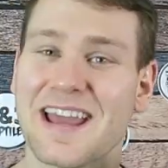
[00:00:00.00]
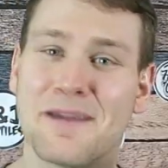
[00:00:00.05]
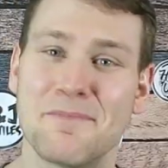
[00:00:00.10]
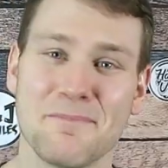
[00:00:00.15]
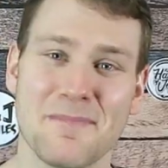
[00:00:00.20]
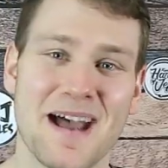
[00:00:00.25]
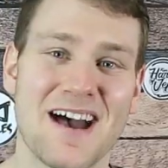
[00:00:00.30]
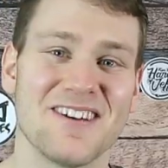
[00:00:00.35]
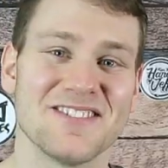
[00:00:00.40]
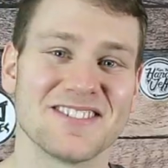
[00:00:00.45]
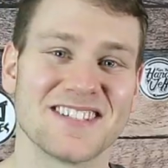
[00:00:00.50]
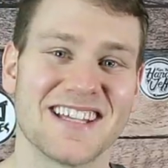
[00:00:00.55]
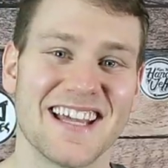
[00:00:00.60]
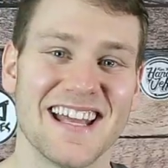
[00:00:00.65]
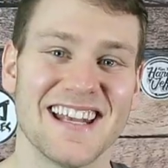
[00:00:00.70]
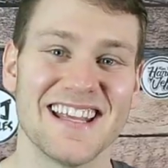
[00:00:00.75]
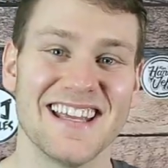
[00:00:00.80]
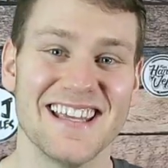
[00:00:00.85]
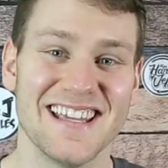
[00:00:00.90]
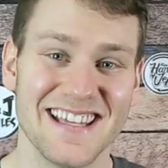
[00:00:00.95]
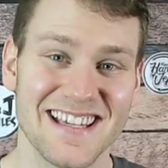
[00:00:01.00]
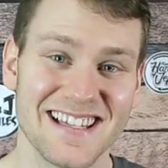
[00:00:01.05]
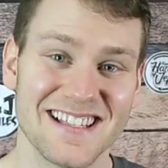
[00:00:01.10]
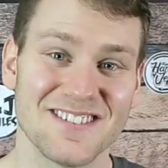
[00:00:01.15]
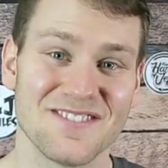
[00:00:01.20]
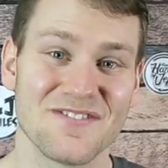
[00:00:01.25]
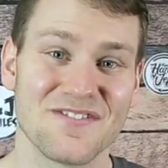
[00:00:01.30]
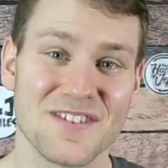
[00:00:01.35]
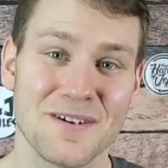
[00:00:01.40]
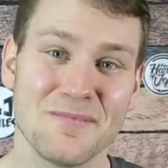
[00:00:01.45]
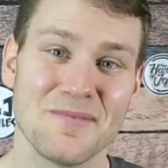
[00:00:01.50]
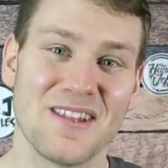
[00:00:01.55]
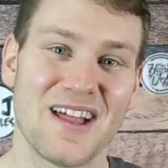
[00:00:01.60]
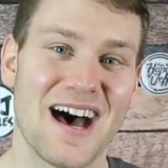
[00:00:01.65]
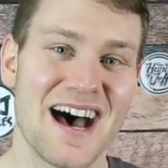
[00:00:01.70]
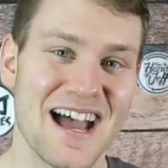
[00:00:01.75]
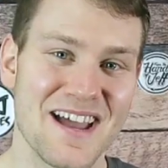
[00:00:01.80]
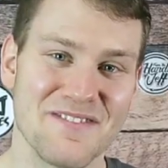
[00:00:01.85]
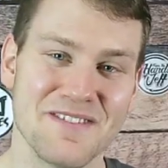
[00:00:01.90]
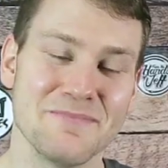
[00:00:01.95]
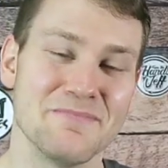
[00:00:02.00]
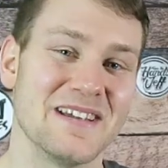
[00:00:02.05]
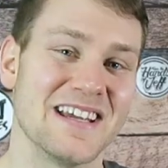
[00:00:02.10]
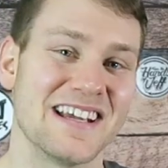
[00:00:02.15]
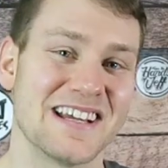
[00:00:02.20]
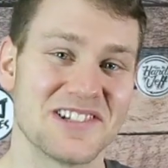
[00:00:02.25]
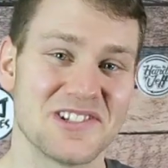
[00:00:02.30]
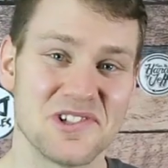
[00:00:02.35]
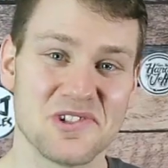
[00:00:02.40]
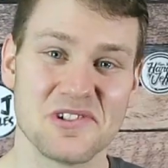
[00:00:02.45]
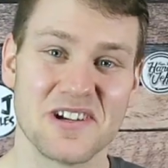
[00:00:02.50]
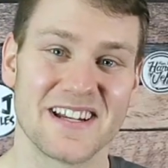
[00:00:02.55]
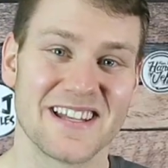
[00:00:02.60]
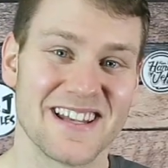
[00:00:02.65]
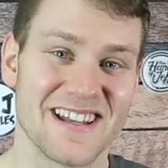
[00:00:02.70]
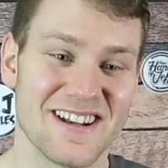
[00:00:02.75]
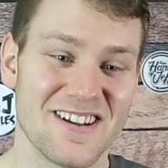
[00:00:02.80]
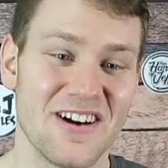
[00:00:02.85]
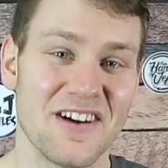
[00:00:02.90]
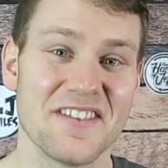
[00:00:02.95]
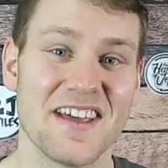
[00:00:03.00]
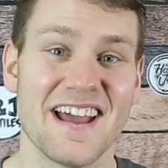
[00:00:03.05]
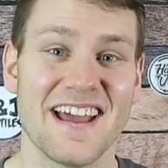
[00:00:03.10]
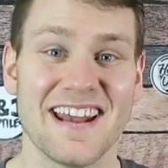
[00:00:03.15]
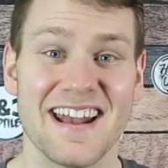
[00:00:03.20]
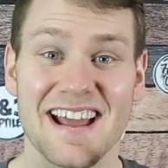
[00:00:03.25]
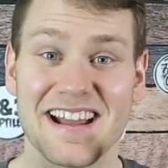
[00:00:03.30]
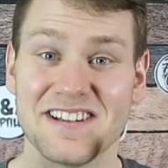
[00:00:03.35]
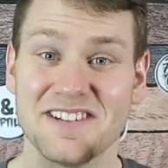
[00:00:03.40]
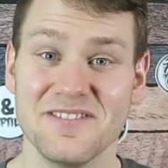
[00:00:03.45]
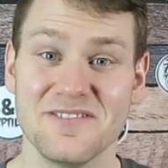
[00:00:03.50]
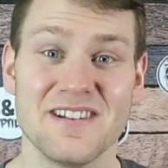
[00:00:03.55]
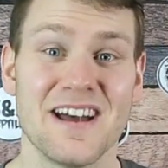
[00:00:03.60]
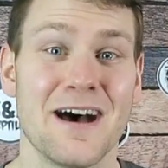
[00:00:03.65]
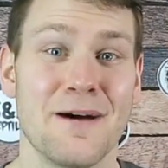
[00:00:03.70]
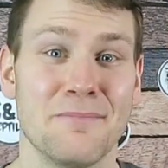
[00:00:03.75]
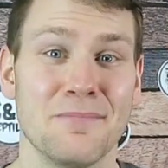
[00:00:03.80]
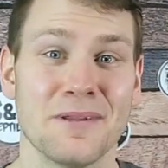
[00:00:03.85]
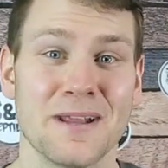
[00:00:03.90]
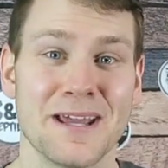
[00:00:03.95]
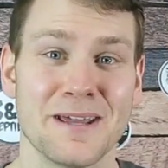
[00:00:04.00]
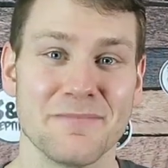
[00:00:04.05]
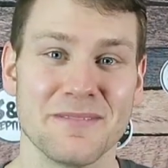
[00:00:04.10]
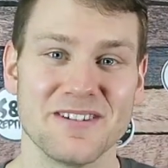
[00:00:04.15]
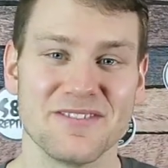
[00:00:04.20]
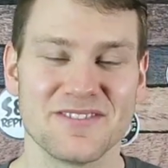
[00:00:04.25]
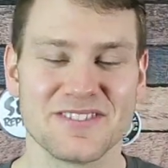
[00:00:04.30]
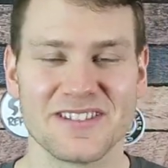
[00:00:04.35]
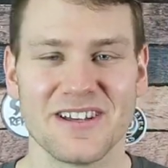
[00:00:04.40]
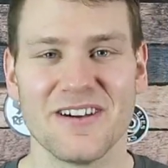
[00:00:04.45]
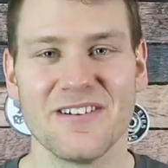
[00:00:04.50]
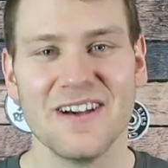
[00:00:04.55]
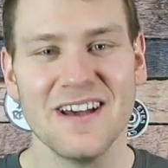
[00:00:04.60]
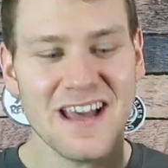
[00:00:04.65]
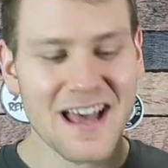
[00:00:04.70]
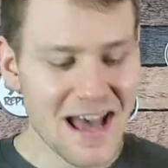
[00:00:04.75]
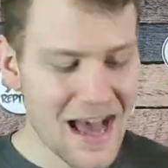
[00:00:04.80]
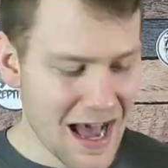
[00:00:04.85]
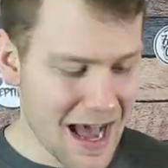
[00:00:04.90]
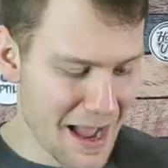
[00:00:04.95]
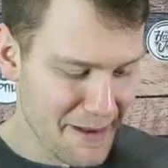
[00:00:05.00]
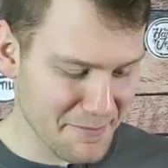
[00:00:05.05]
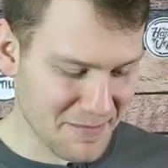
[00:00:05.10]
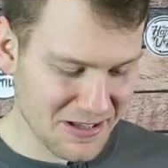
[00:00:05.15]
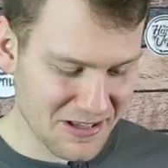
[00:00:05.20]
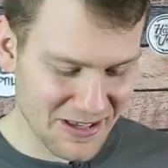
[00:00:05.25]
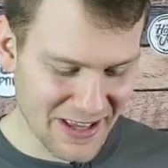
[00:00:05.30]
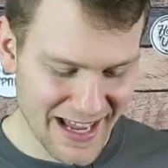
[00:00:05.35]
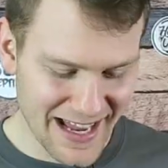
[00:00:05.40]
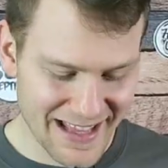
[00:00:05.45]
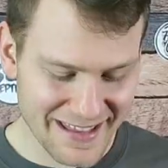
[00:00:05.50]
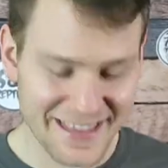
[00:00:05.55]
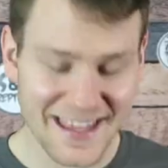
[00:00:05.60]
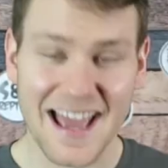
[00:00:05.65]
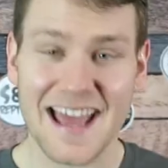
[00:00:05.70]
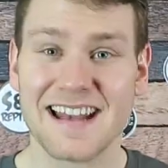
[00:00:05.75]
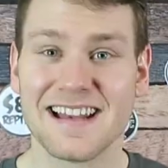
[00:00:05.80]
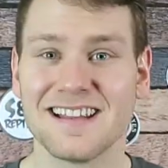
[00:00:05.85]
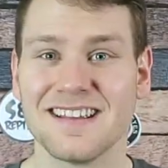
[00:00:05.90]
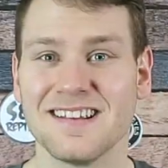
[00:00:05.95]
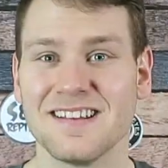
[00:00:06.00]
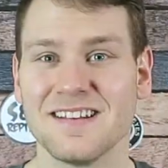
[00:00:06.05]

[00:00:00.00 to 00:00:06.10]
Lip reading: a mouse get eaten from live and being constricted and all that, and I do not blame you. So I'm glad that